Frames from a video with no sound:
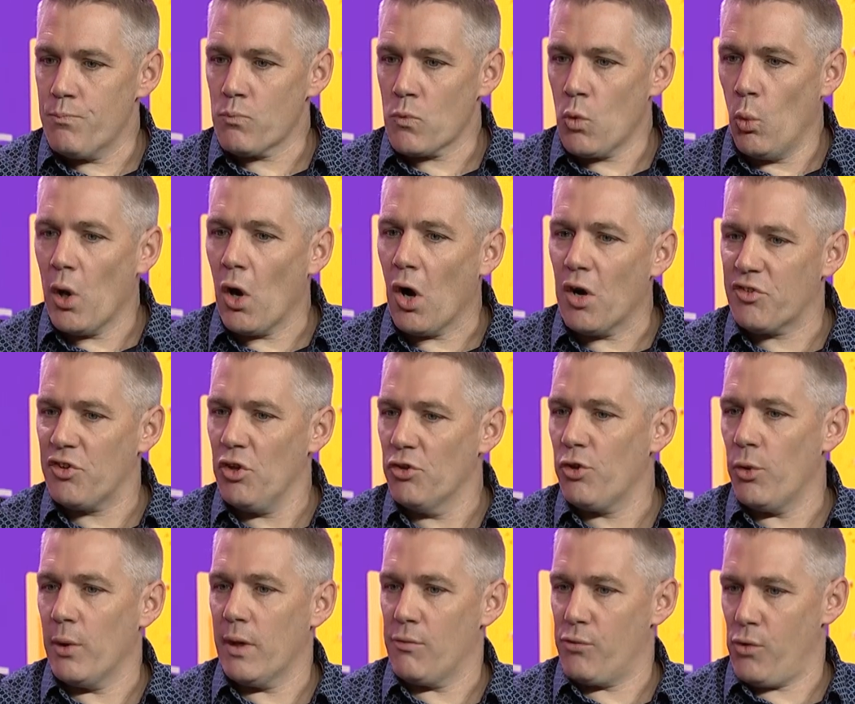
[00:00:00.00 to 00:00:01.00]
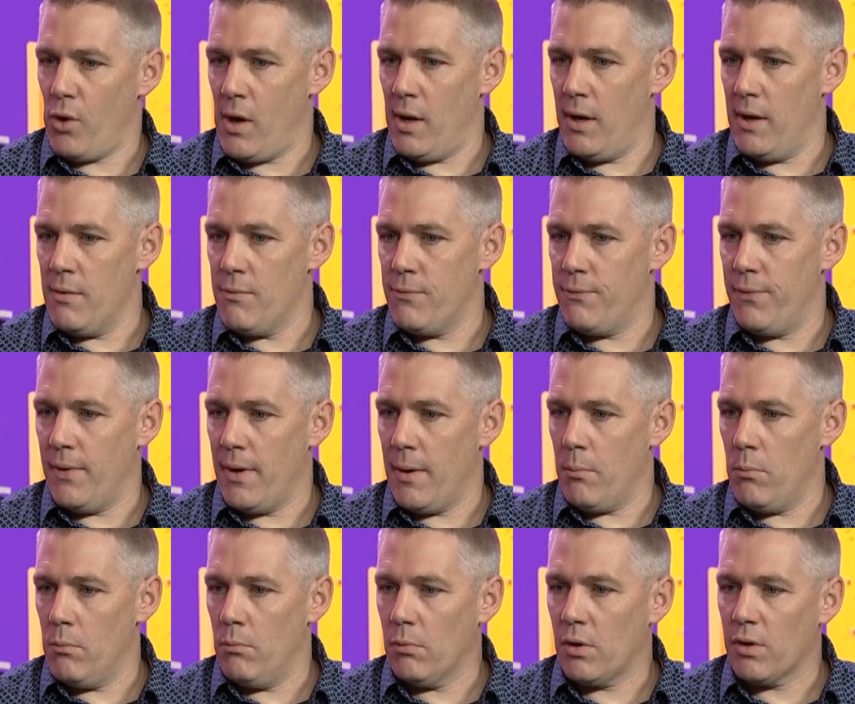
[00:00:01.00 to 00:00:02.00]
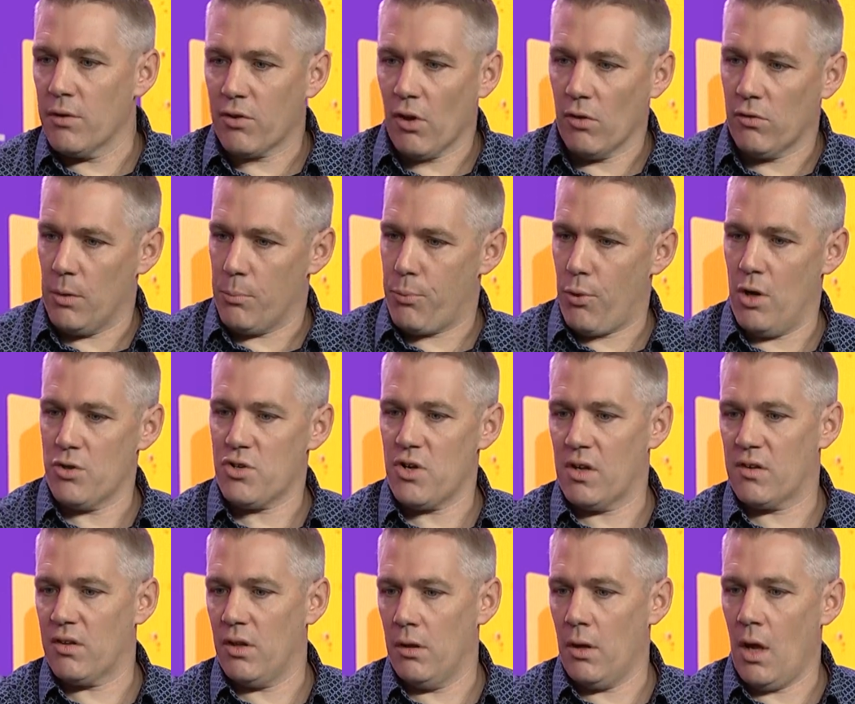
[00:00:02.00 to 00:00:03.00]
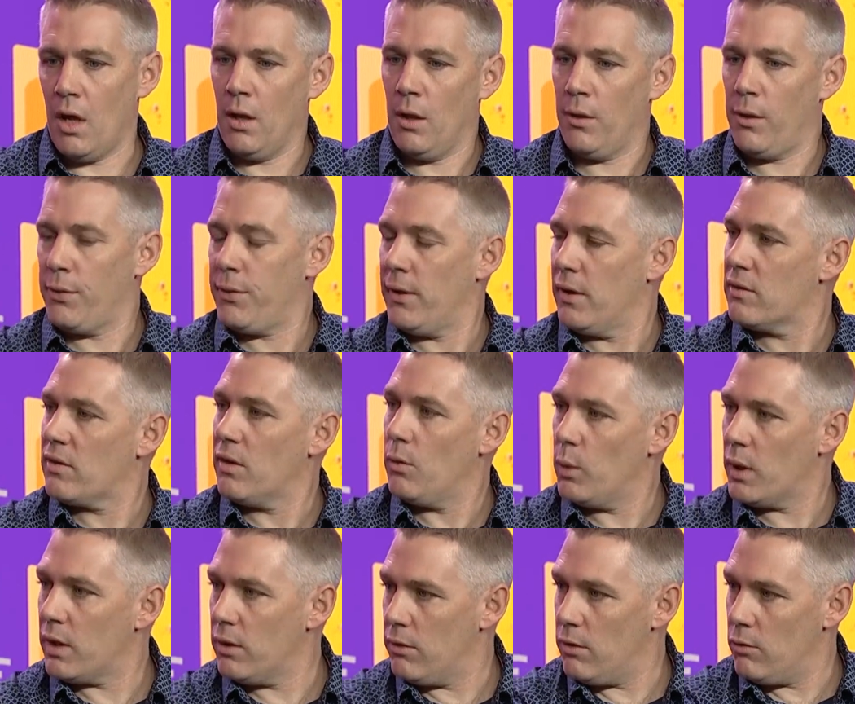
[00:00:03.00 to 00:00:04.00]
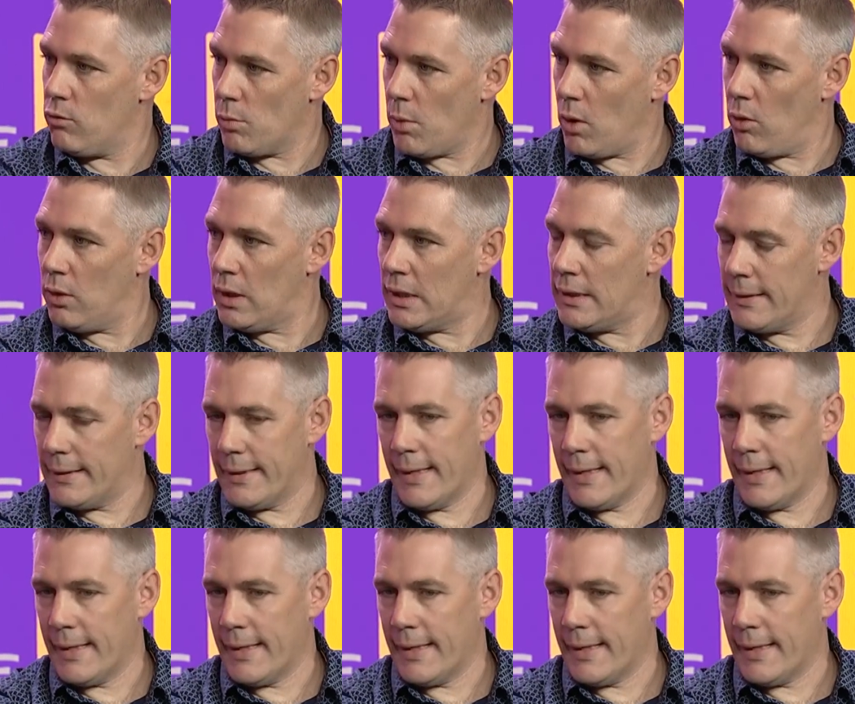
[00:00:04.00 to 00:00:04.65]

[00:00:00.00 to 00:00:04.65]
We are still doing a variety of consulting projects and other things that we can do remotely.